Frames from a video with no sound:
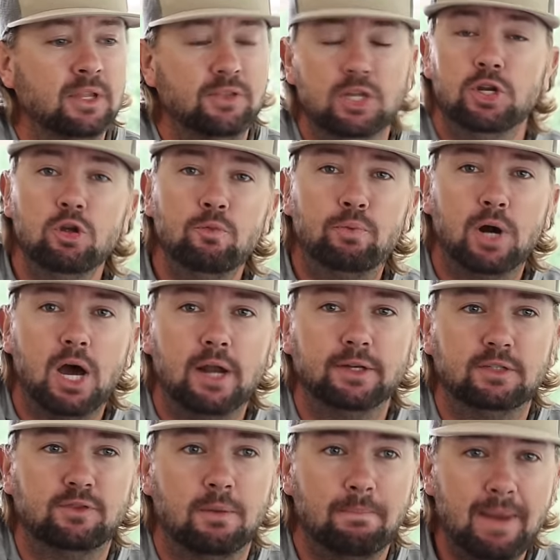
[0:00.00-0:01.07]
the new
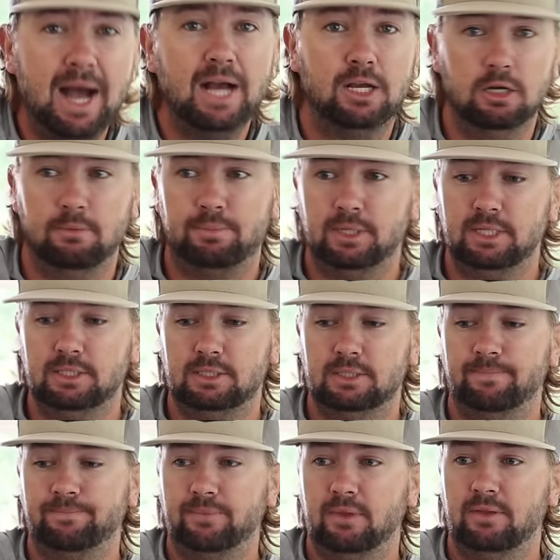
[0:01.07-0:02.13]
products from my
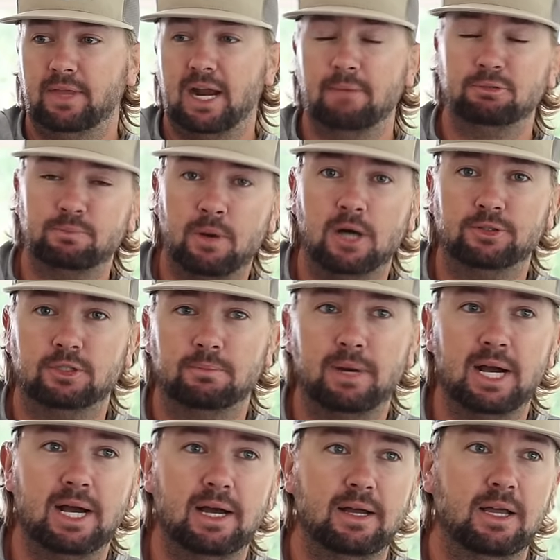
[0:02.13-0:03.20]
companies that I'm sponsored
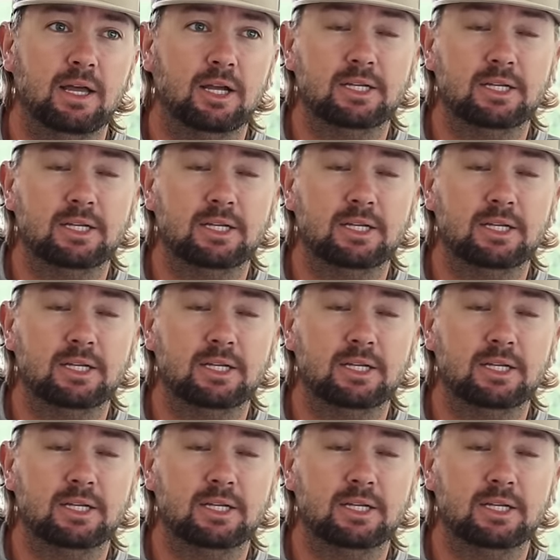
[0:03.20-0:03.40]
by,